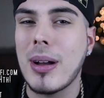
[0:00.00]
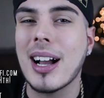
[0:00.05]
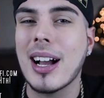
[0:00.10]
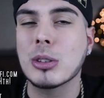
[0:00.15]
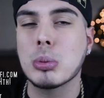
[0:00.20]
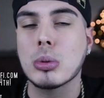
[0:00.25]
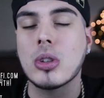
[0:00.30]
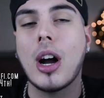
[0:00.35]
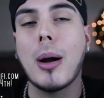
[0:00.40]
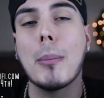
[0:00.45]

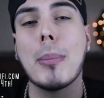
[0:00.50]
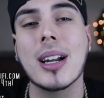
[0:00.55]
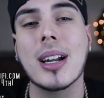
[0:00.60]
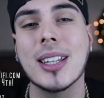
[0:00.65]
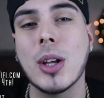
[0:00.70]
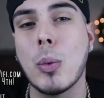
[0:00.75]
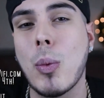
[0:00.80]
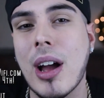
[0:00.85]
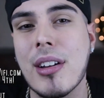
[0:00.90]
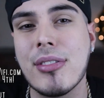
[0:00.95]
box. We're called Better Than
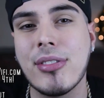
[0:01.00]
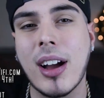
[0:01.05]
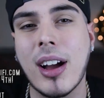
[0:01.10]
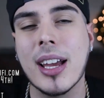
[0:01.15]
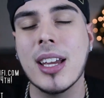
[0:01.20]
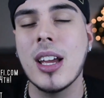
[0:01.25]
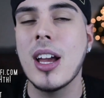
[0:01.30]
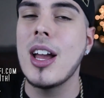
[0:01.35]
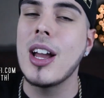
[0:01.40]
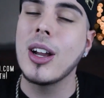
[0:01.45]

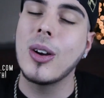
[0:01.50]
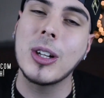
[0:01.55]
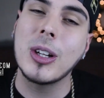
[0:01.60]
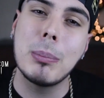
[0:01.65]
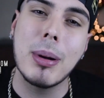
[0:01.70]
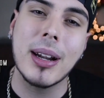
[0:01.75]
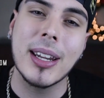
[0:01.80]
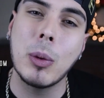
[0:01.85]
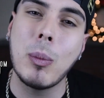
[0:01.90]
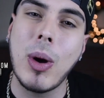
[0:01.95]
Wi-Fi. Go to
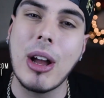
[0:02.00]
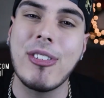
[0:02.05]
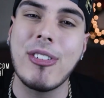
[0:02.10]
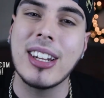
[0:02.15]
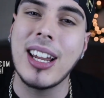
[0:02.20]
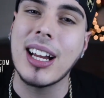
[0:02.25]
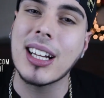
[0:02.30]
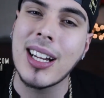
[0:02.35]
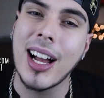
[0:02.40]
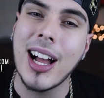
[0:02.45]

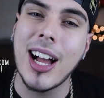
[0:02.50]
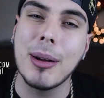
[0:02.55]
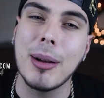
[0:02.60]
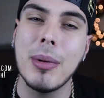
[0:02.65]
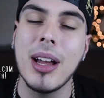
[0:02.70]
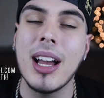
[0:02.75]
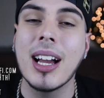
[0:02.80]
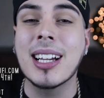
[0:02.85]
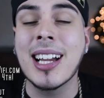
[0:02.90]
betterthanwifi.com.